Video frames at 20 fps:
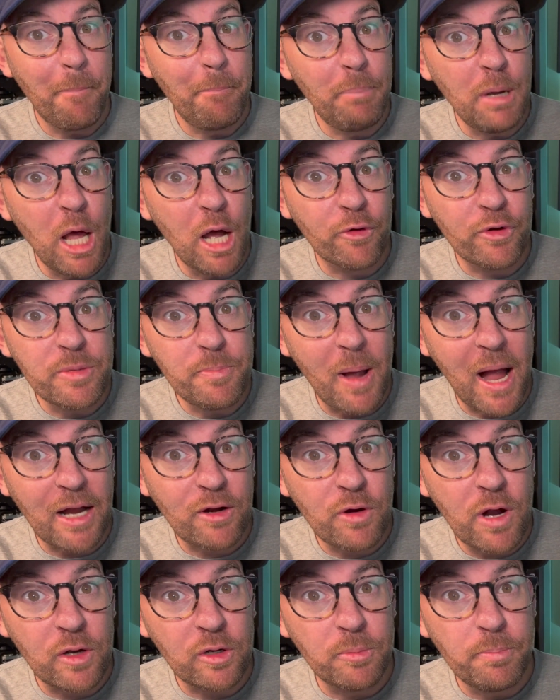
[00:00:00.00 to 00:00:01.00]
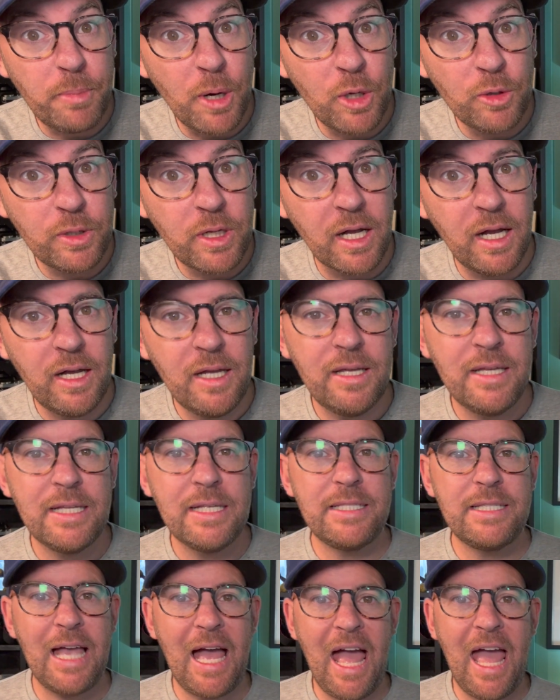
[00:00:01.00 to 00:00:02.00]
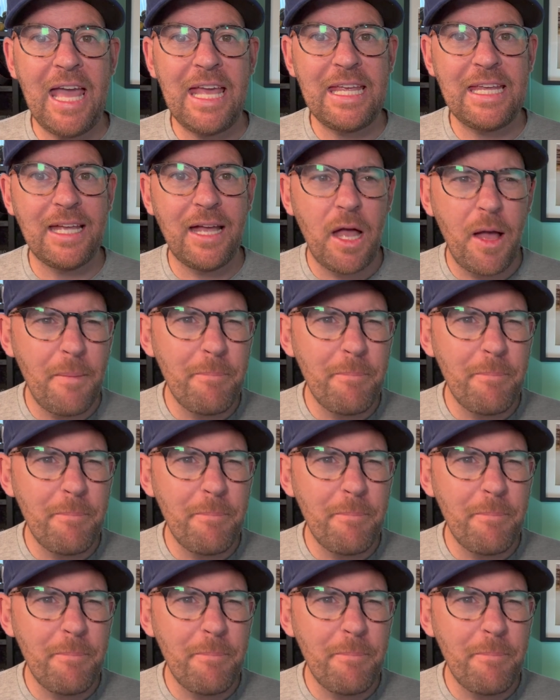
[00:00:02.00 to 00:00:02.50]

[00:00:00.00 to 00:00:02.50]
blurry background and bokeh, to 8,